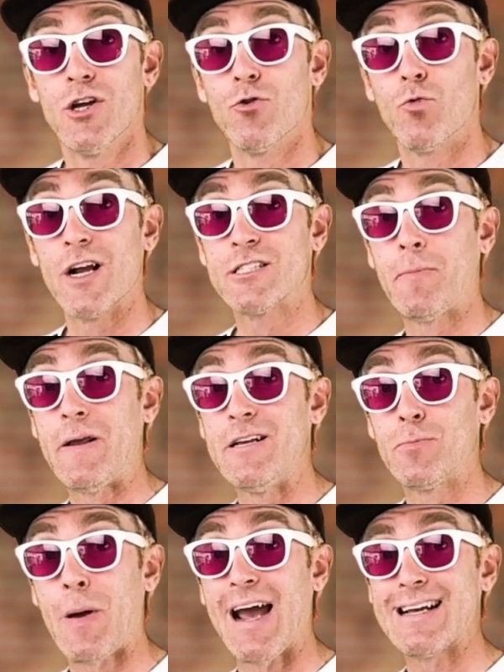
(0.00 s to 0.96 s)

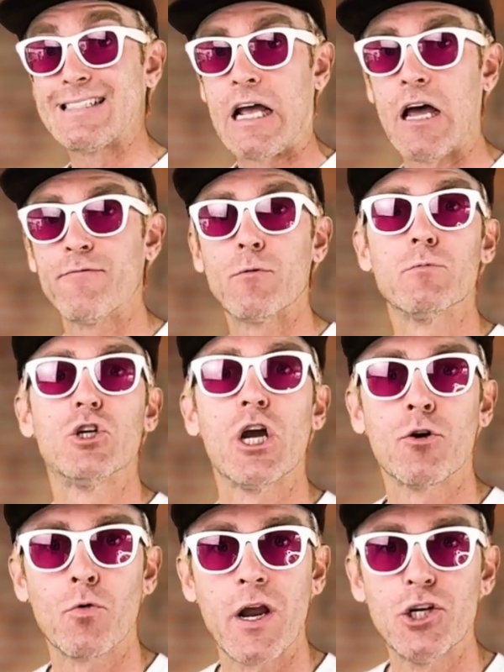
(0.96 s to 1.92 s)
recipes passed on from
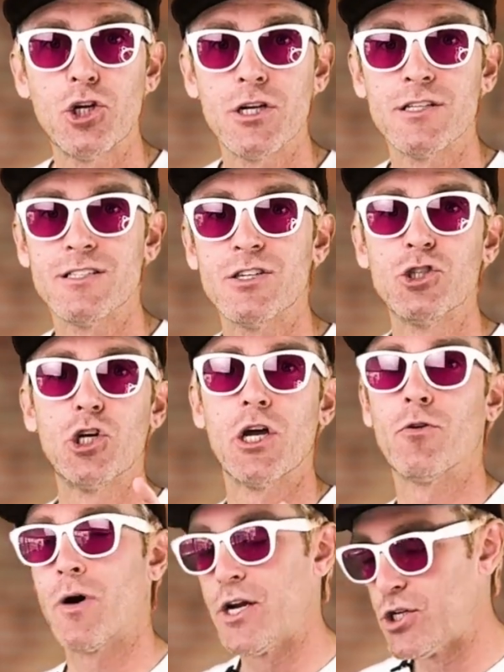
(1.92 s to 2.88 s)
generations and
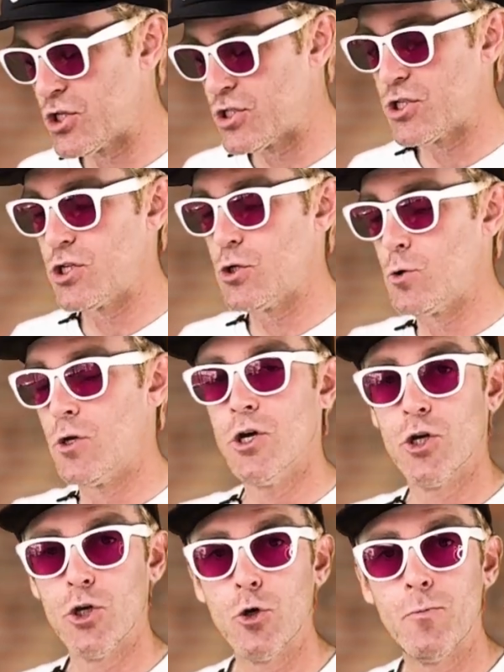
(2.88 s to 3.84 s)
generations, and
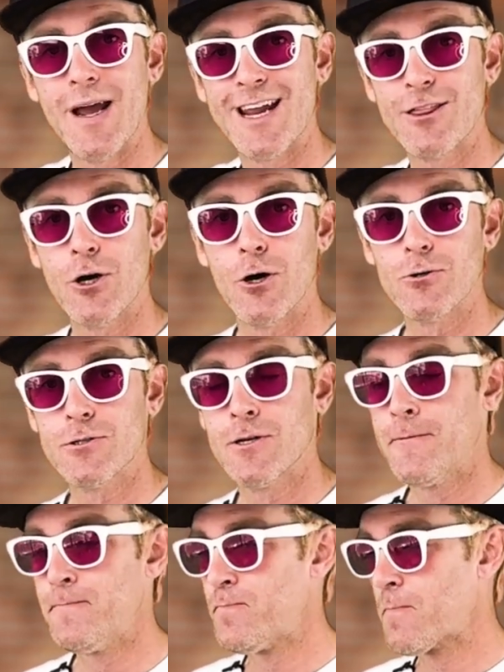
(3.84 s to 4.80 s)
you'd make those,
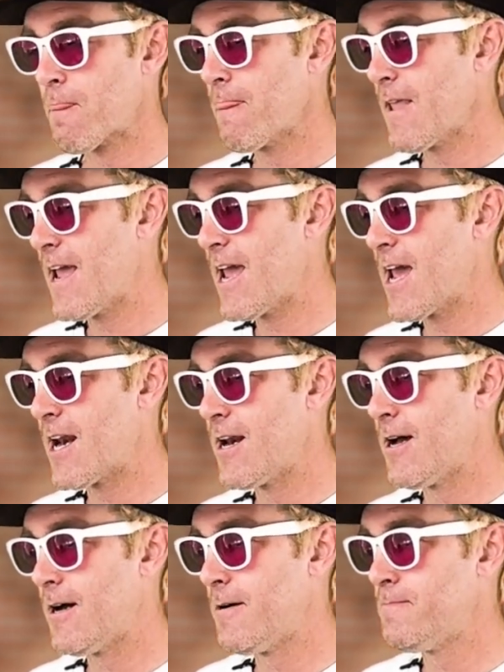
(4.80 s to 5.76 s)

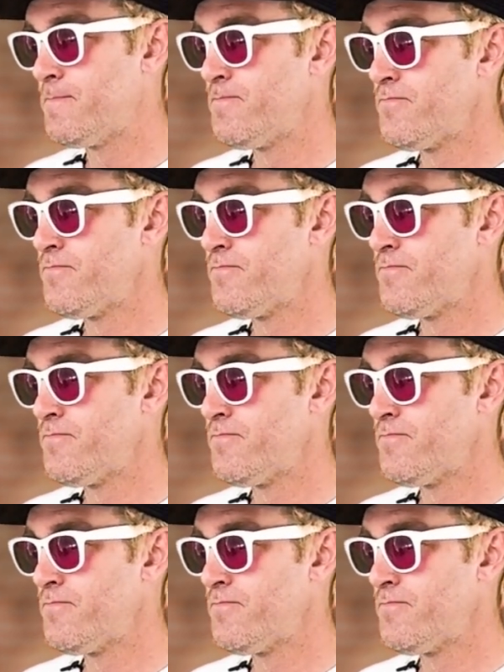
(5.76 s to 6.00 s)
and